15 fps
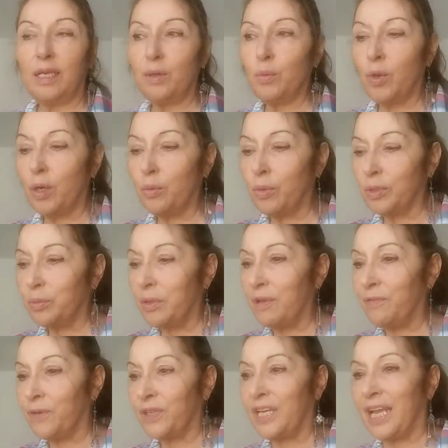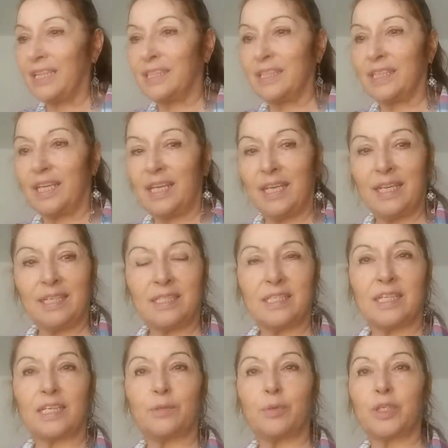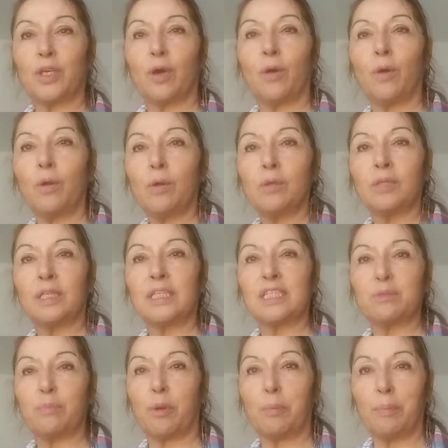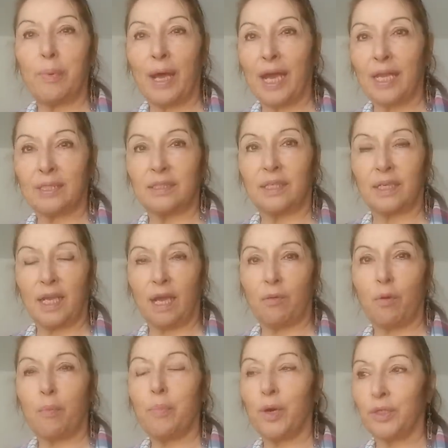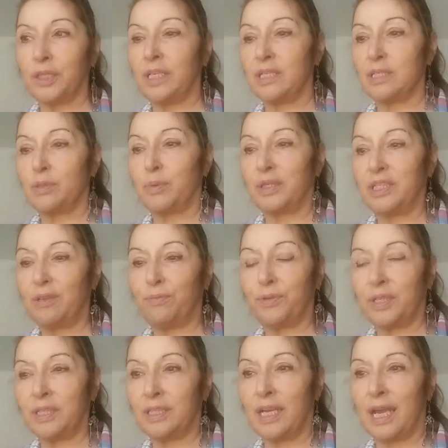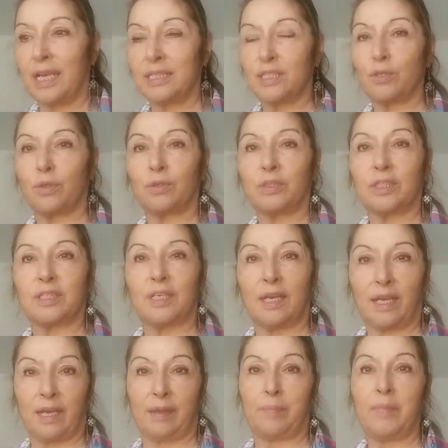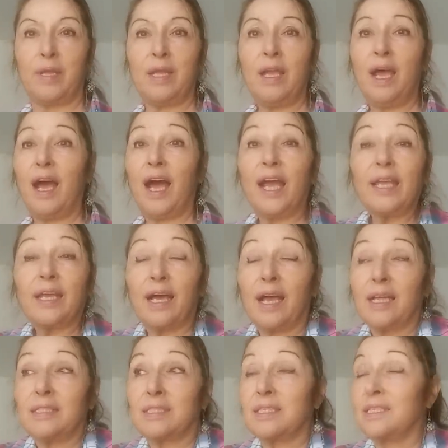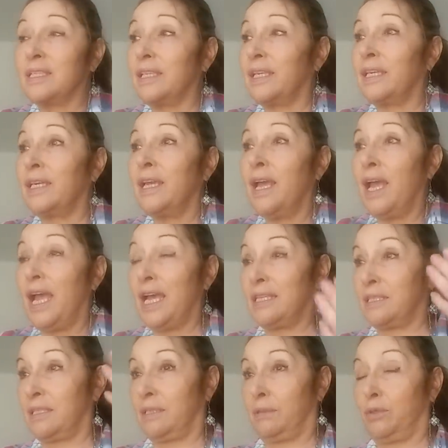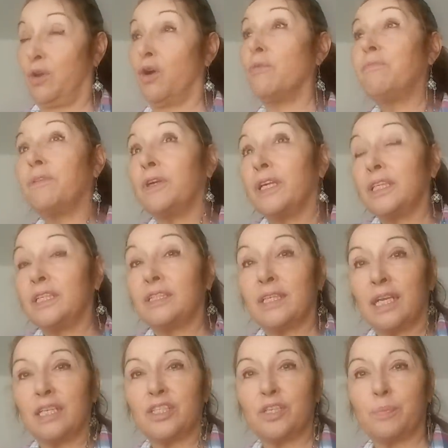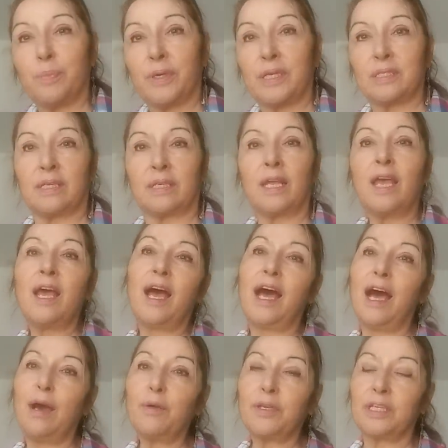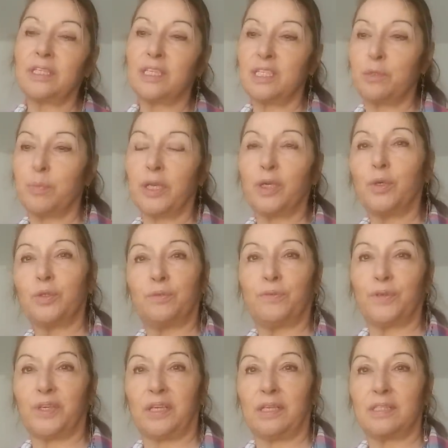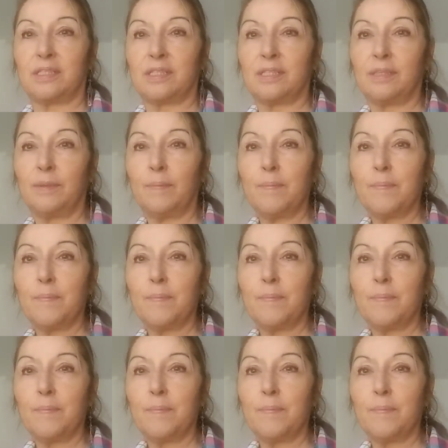What we are forgetting is that with all this bombarding our bodies with different diets all the time, I can't see, as a hopefully an intelligent person, how can this be good for us?